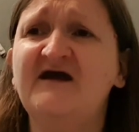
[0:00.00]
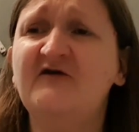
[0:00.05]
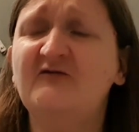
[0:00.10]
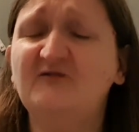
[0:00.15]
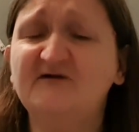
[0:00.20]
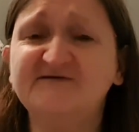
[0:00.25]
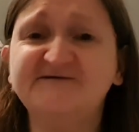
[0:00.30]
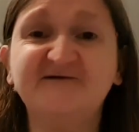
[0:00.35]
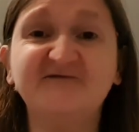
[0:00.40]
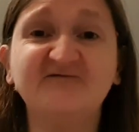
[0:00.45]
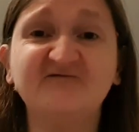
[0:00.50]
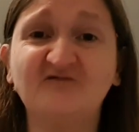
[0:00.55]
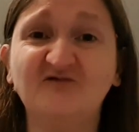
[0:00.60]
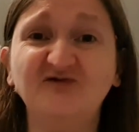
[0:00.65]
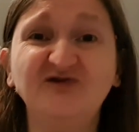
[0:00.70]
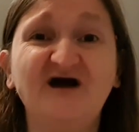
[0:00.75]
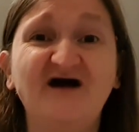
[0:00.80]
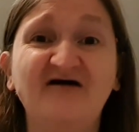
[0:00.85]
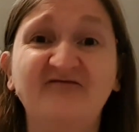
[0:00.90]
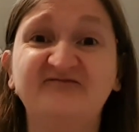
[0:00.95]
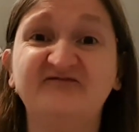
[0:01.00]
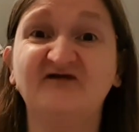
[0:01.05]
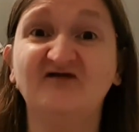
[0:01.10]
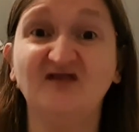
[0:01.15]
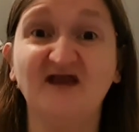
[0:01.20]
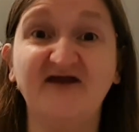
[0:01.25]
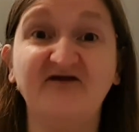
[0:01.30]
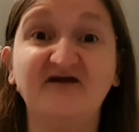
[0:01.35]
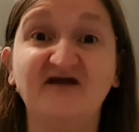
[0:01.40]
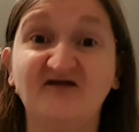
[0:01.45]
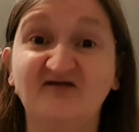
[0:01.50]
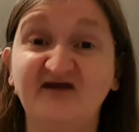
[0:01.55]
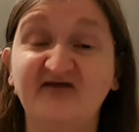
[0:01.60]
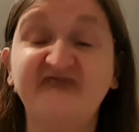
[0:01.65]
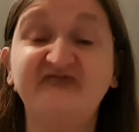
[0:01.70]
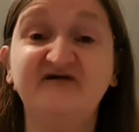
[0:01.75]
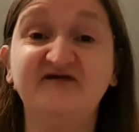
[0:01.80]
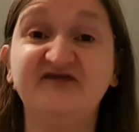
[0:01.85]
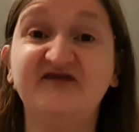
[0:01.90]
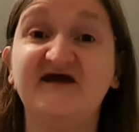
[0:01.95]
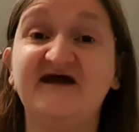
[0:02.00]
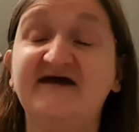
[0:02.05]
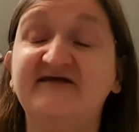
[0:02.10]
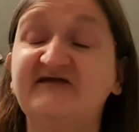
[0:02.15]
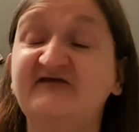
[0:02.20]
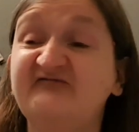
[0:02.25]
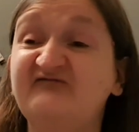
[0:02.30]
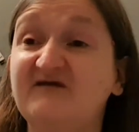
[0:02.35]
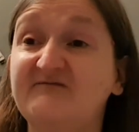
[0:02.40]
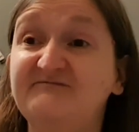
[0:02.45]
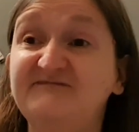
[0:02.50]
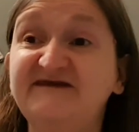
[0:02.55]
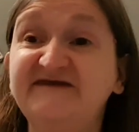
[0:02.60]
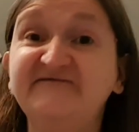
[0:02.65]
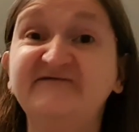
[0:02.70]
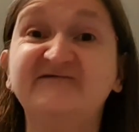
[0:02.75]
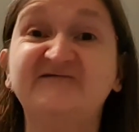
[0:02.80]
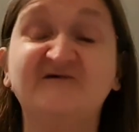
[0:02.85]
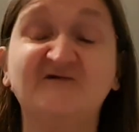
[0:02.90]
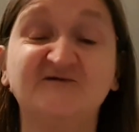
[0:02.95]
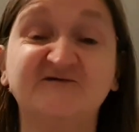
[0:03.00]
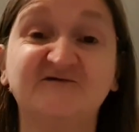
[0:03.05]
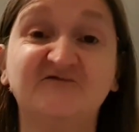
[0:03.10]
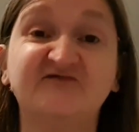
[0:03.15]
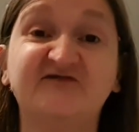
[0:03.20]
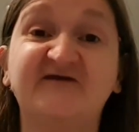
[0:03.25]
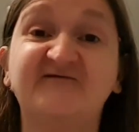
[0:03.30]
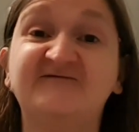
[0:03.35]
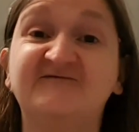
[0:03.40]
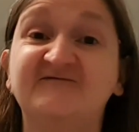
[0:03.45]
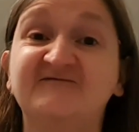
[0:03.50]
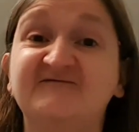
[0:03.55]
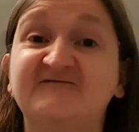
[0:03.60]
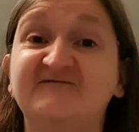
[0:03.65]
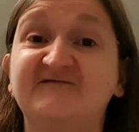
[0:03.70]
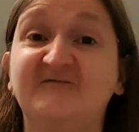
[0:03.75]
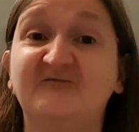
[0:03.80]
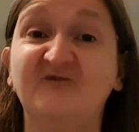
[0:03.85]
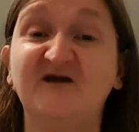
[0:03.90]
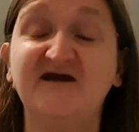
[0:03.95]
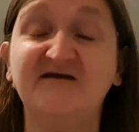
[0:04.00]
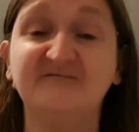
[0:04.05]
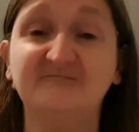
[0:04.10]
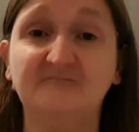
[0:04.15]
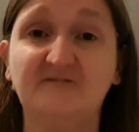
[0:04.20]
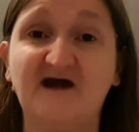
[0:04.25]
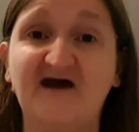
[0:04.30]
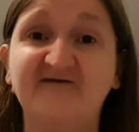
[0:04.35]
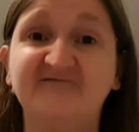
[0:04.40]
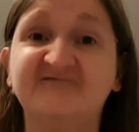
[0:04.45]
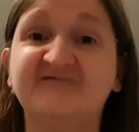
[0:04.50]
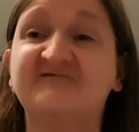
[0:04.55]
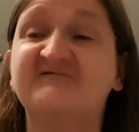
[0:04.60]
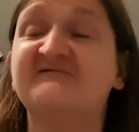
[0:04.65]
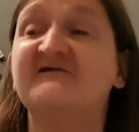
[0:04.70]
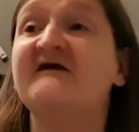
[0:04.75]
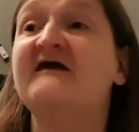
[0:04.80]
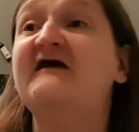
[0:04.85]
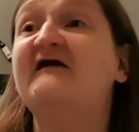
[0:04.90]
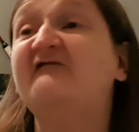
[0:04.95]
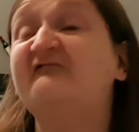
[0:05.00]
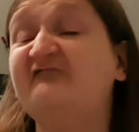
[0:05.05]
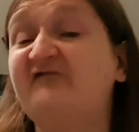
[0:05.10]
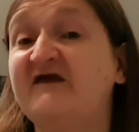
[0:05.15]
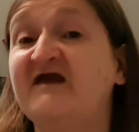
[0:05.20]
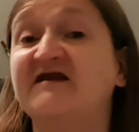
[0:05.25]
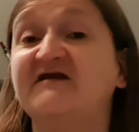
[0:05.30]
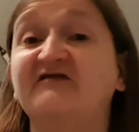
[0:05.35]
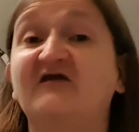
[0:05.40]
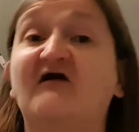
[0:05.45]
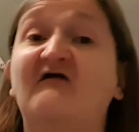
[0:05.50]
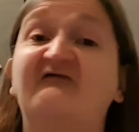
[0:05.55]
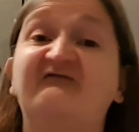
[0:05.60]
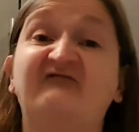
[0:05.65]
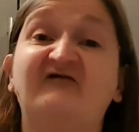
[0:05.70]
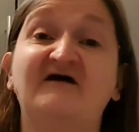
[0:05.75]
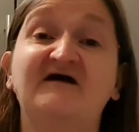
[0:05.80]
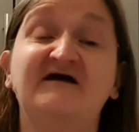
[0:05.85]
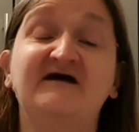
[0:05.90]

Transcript: We're just going to have to learn to live with it. And if it means social distancing and wearing masks, fair enough.